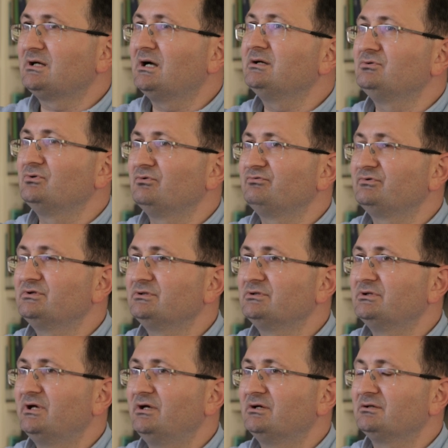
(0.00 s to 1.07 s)
kind of
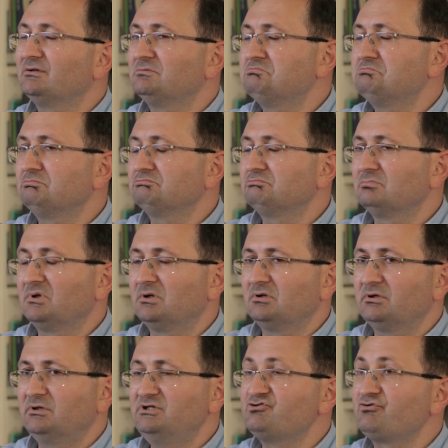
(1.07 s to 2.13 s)
the
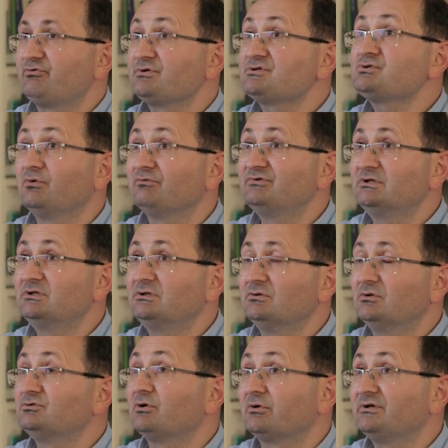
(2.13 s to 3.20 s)
interests of the
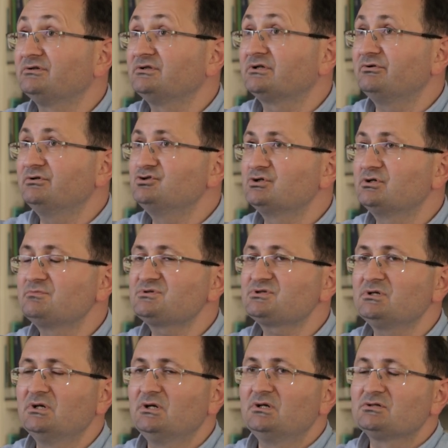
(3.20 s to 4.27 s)
autocratic regimes.
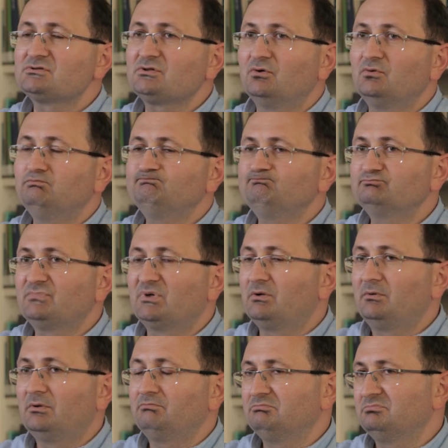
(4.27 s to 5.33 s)
So
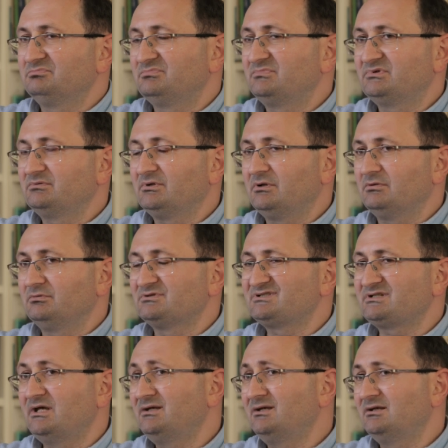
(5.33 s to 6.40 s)

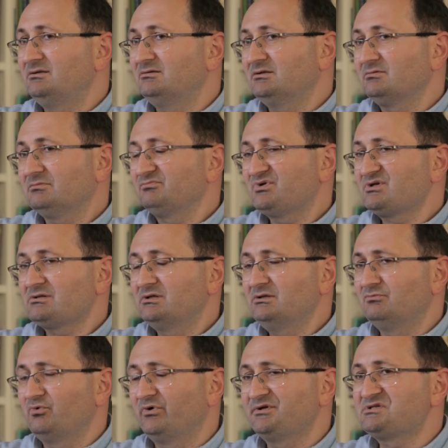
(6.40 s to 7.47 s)
saying it
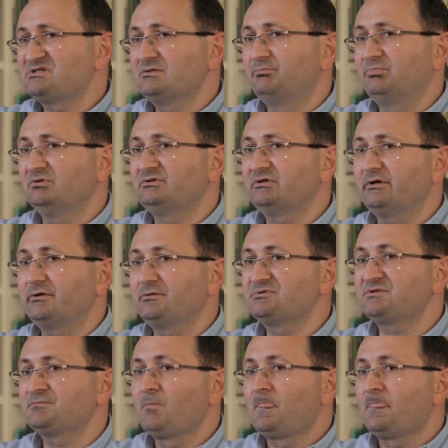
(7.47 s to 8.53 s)
in very simple terms,